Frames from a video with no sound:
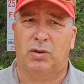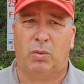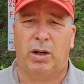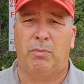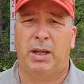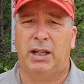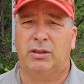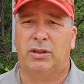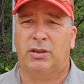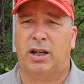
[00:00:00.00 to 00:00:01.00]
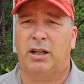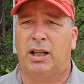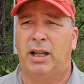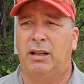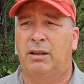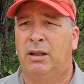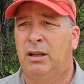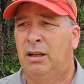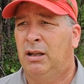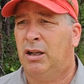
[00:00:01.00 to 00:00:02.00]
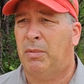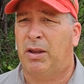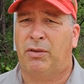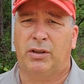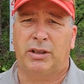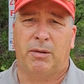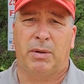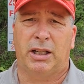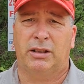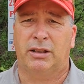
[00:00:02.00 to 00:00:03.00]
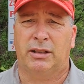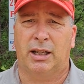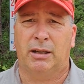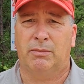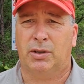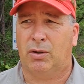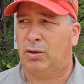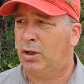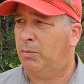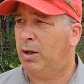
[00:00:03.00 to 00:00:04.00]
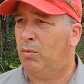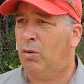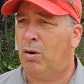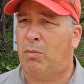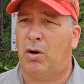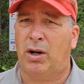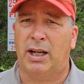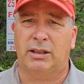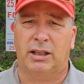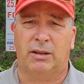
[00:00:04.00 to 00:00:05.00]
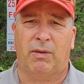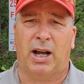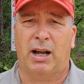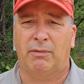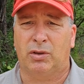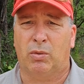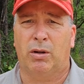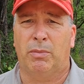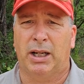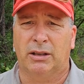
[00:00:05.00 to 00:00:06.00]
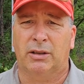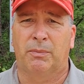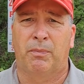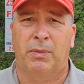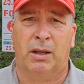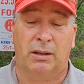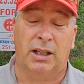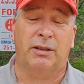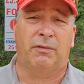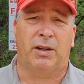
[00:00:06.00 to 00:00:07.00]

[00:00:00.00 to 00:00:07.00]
12 minutes to Saraland. You're about 13 minutes to Semmes. So you can be a Walmart I-65 in 12 minutes, less than